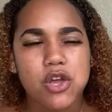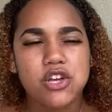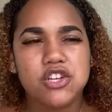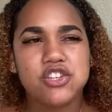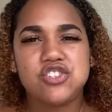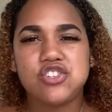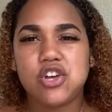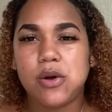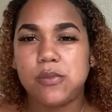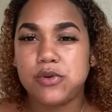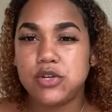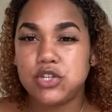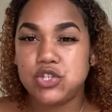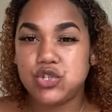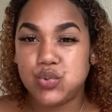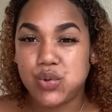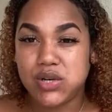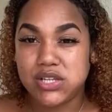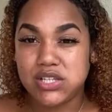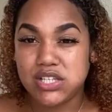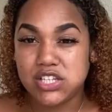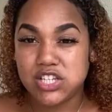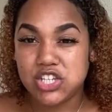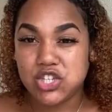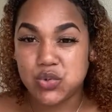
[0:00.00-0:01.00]
summer
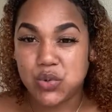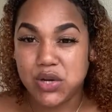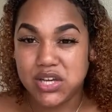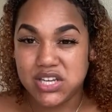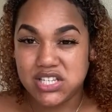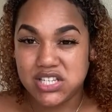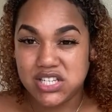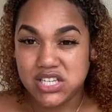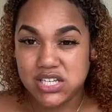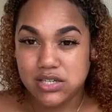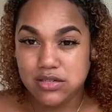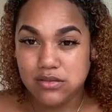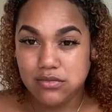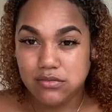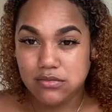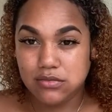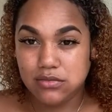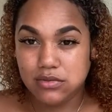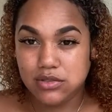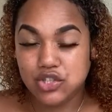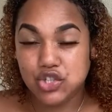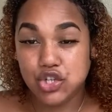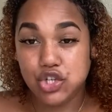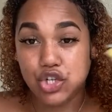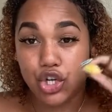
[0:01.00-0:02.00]
2020
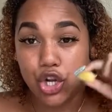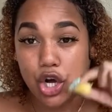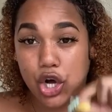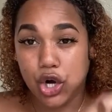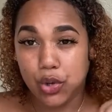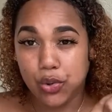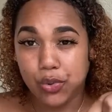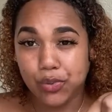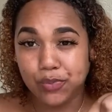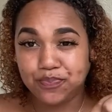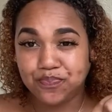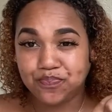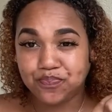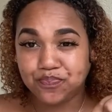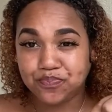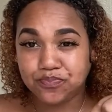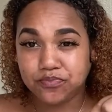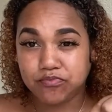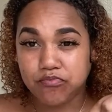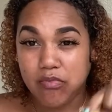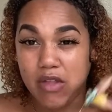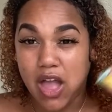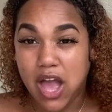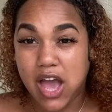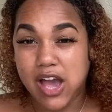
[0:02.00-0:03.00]
to now,
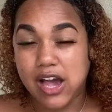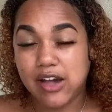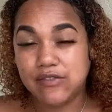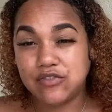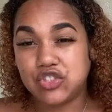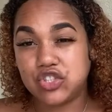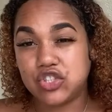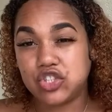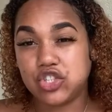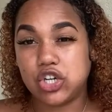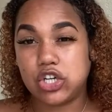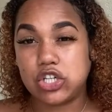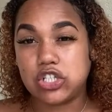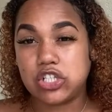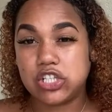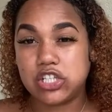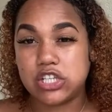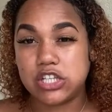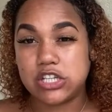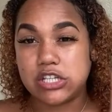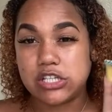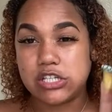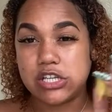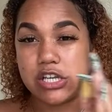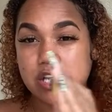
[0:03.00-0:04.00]
I have just
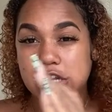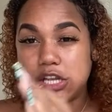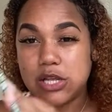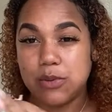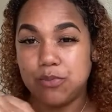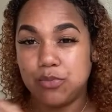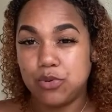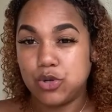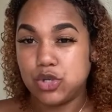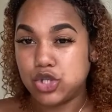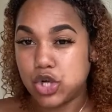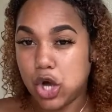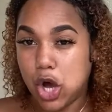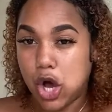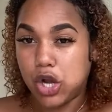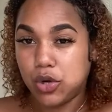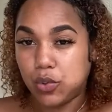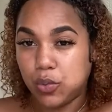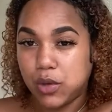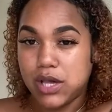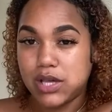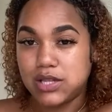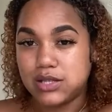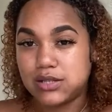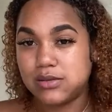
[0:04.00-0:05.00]
consistently put on
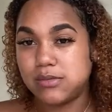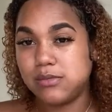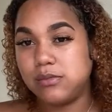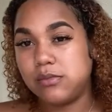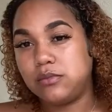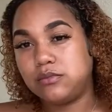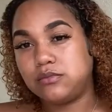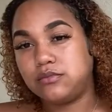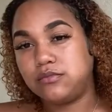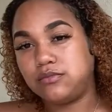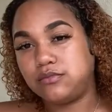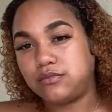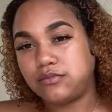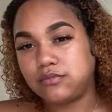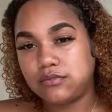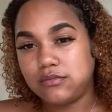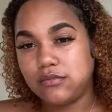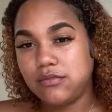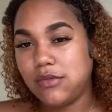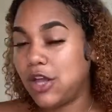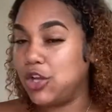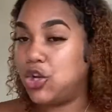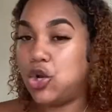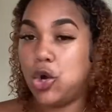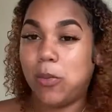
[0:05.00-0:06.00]
weight.
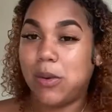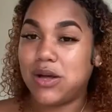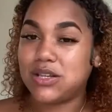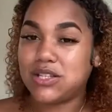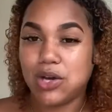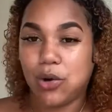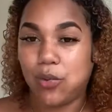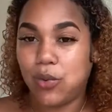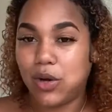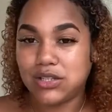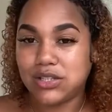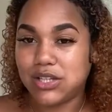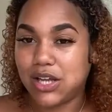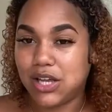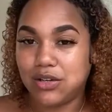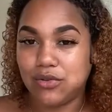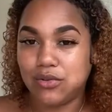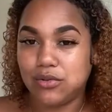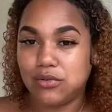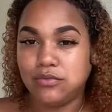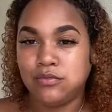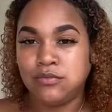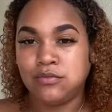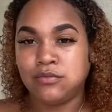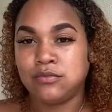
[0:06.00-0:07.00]
No matter what I
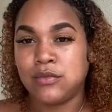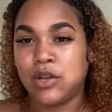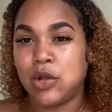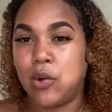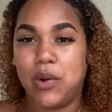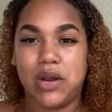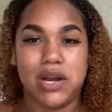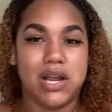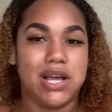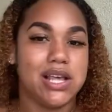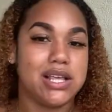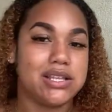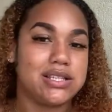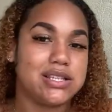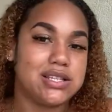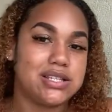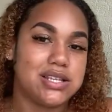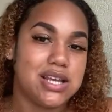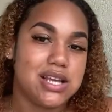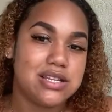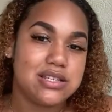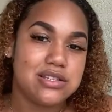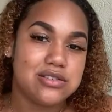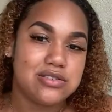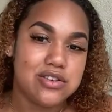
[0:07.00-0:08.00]
do, whether I
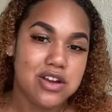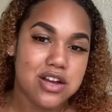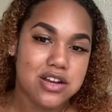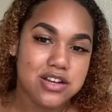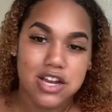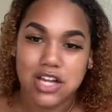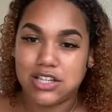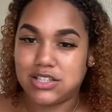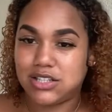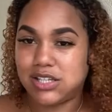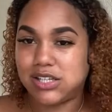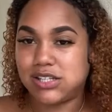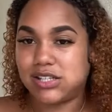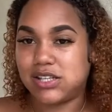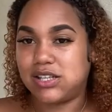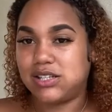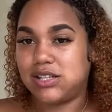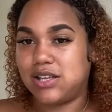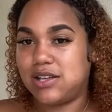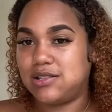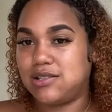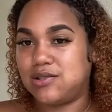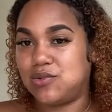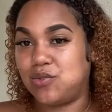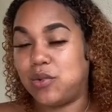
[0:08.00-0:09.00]
exercising or not
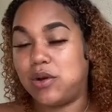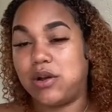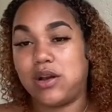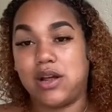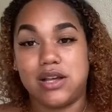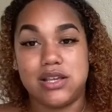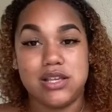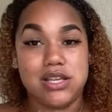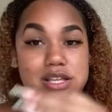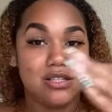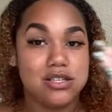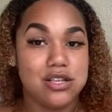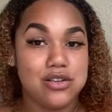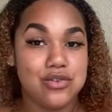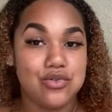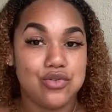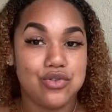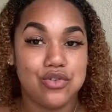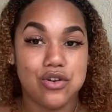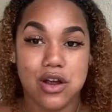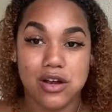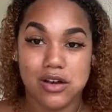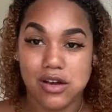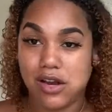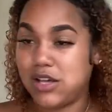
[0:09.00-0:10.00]
exercising, whether I eating good
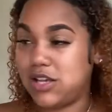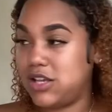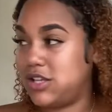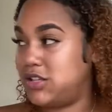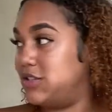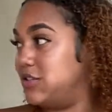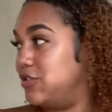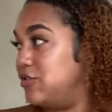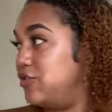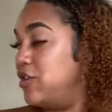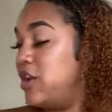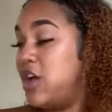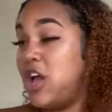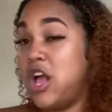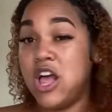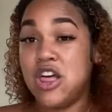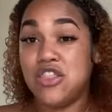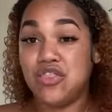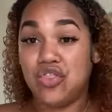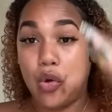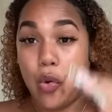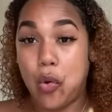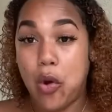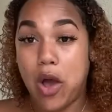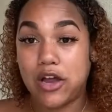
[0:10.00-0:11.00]
or not eating good,
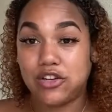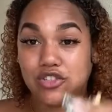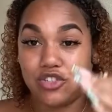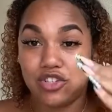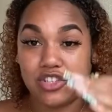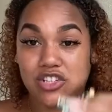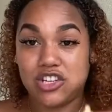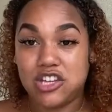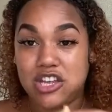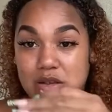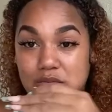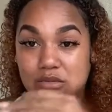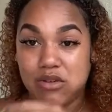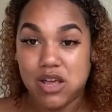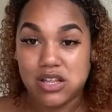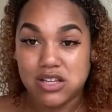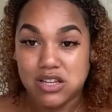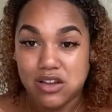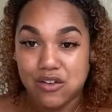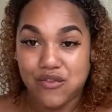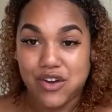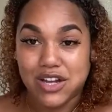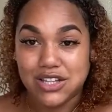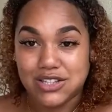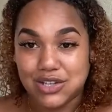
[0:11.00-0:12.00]
though I just keep
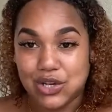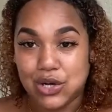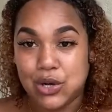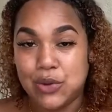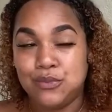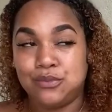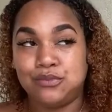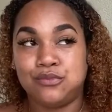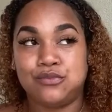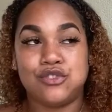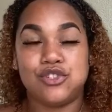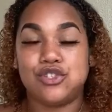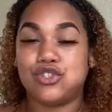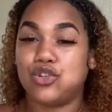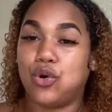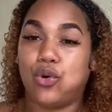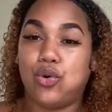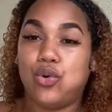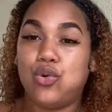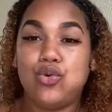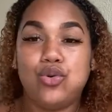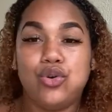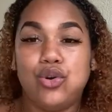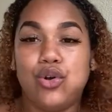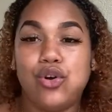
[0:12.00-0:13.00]
getting fatter. So
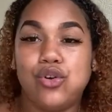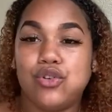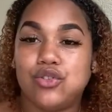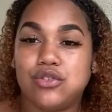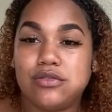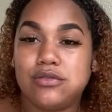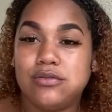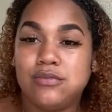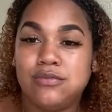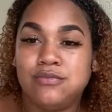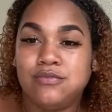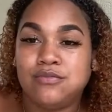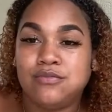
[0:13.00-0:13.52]
who knows?